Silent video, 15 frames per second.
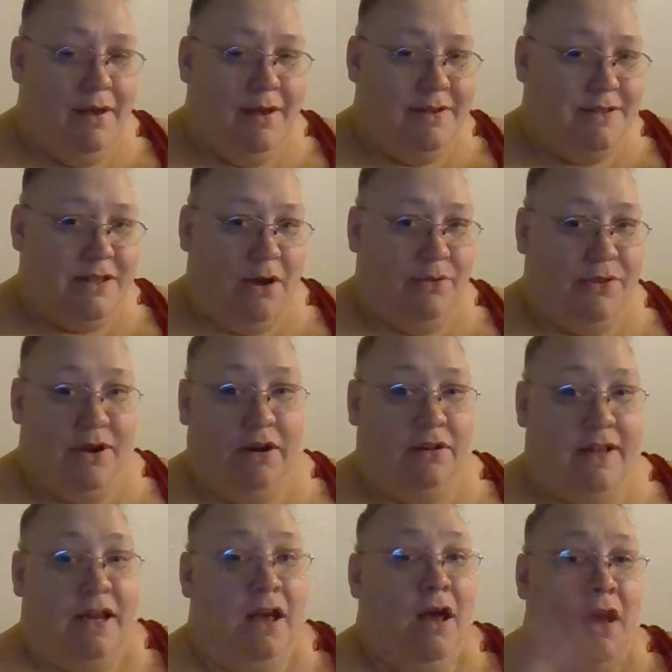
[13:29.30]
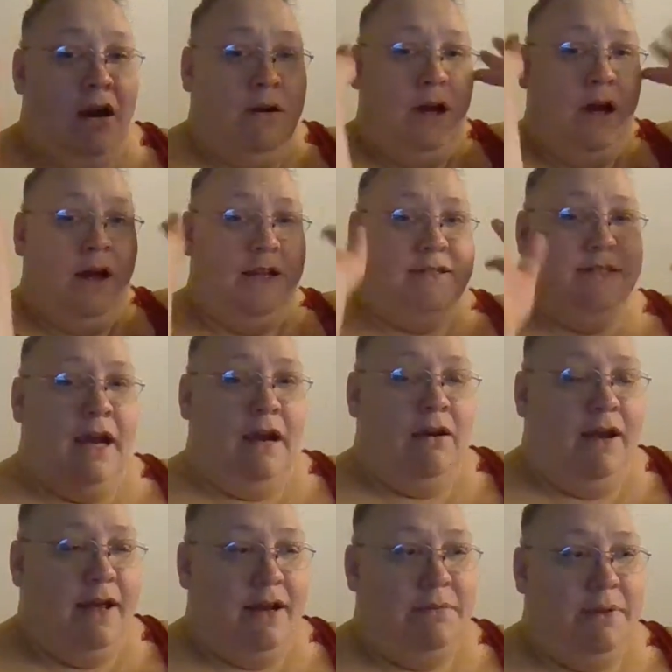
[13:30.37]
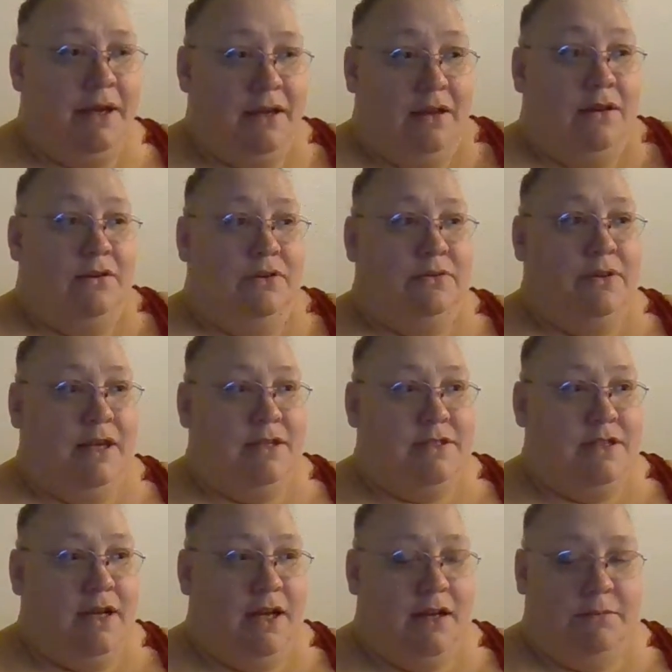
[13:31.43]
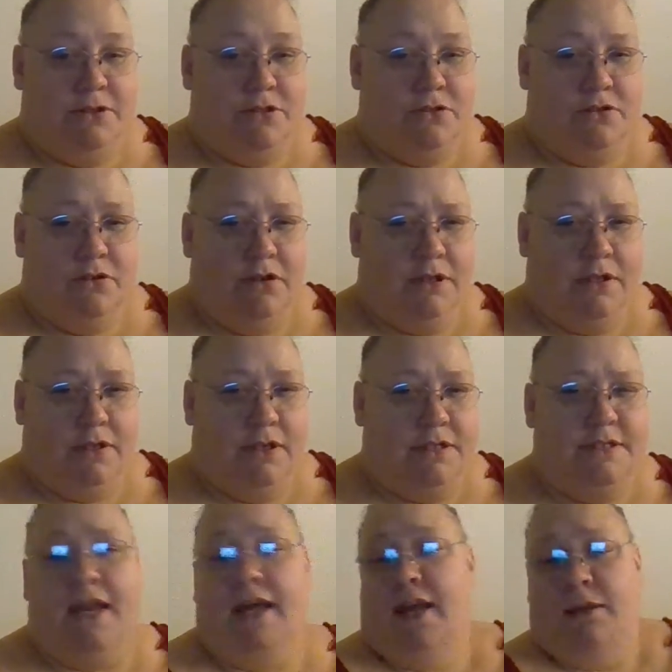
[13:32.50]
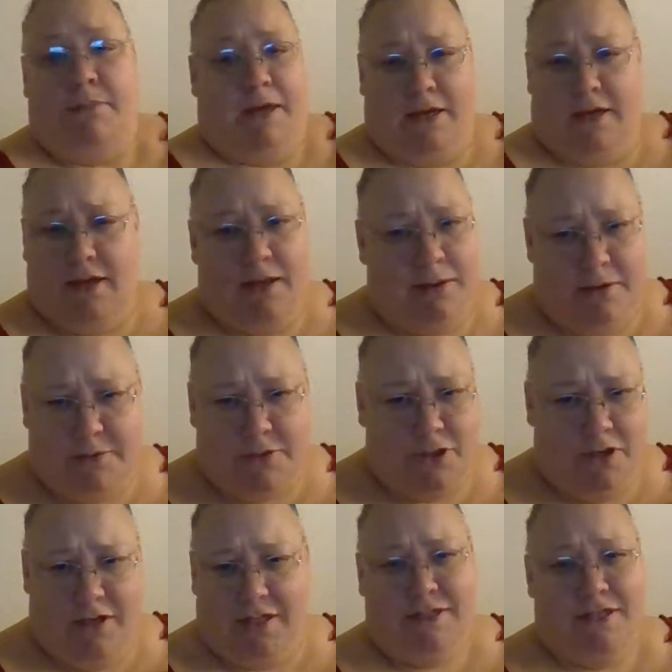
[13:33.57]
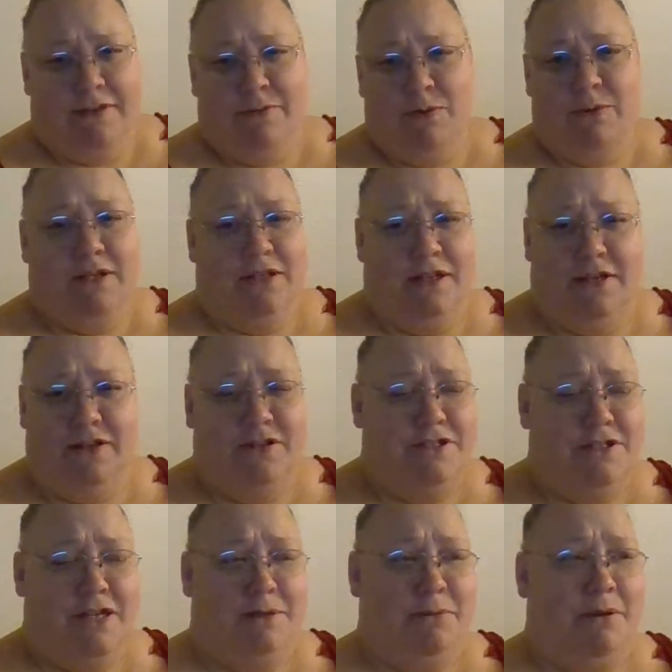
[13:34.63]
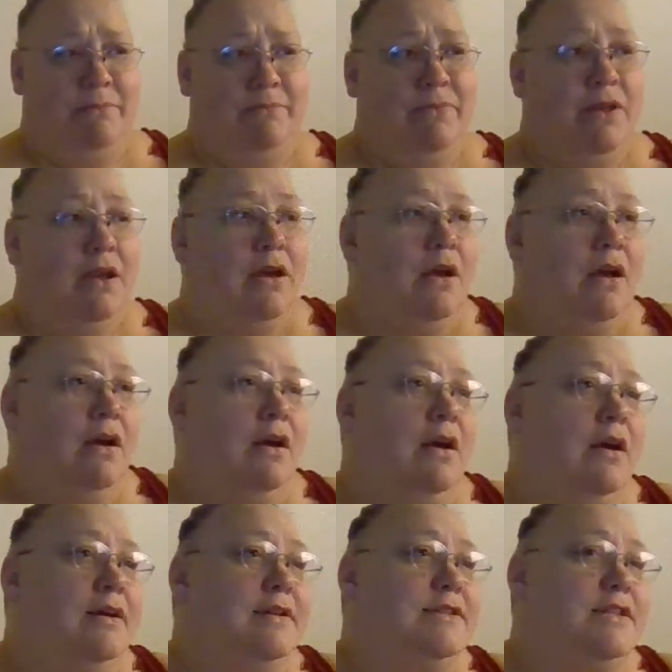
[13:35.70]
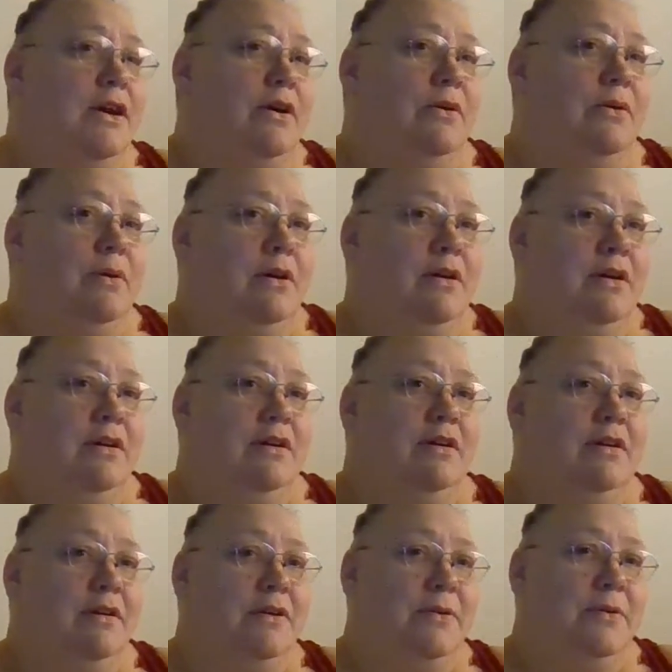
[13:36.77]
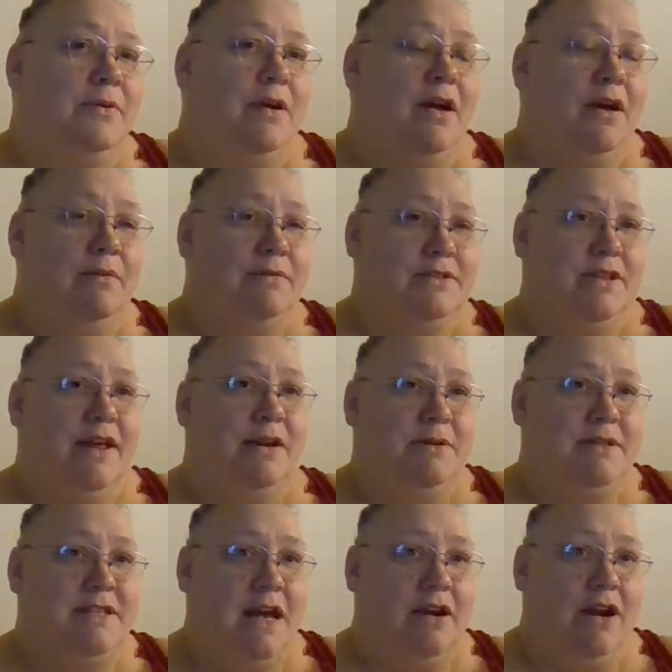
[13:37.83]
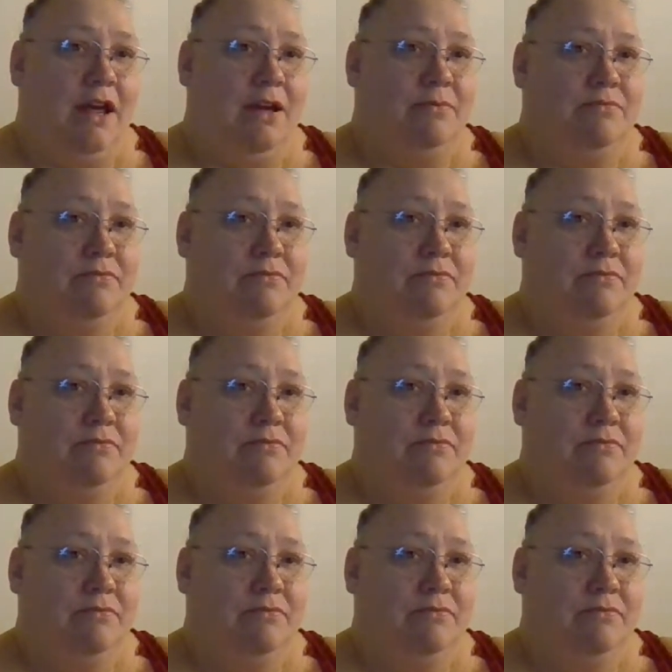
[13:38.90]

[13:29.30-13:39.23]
So they're all like, "Oh god, it's scary," and I'm like, "Oh, it's an animatronic. It's an animated animatronic. It's not even real. I don't understand the problem." So, so that'll be Saturday.